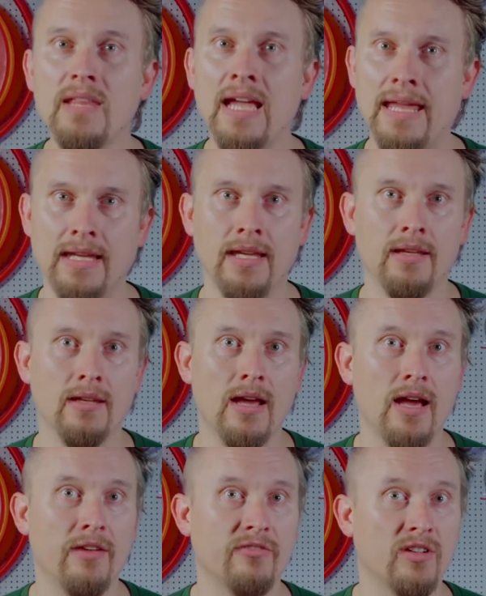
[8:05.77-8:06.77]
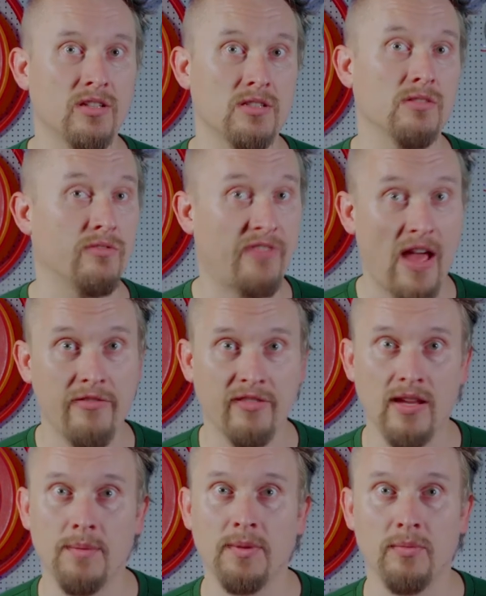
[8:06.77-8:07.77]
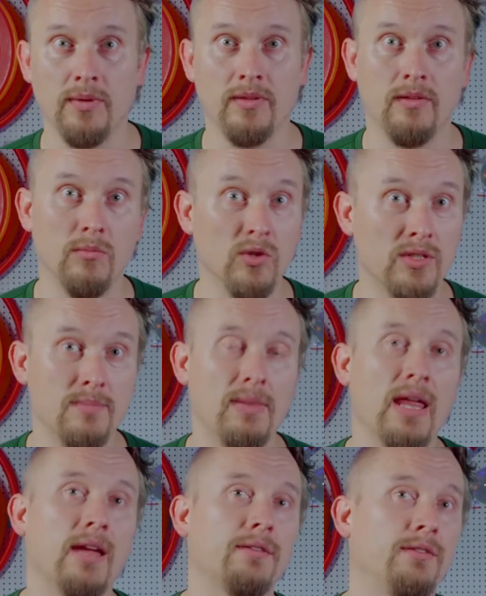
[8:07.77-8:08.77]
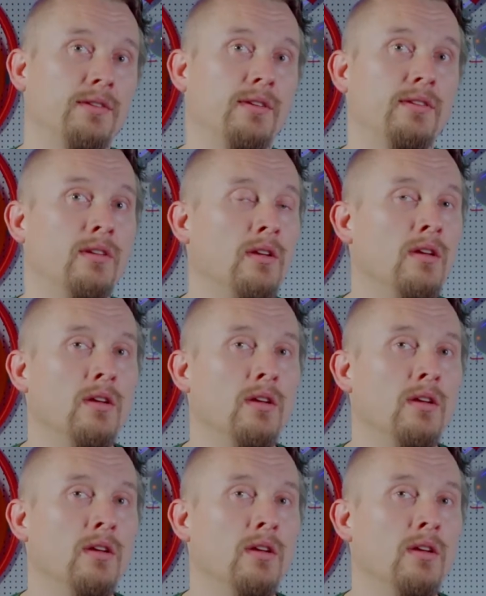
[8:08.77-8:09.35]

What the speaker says: And then I've got into 5 clubs with multiplexes,